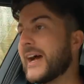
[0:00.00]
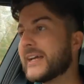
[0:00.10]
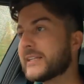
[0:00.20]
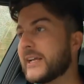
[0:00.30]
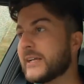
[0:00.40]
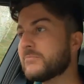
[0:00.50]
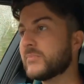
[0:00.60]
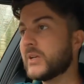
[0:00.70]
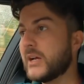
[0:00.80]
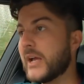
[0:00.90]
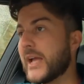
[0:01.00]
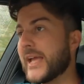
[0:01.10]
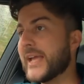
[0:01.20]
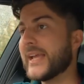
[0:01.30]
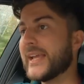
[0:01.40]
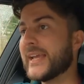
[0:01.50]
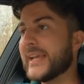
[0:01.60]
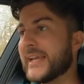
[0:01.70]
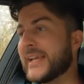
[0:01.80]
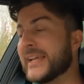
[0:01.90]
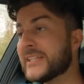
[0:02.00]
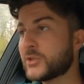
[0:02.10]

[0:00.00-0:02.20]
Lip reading: The handling, it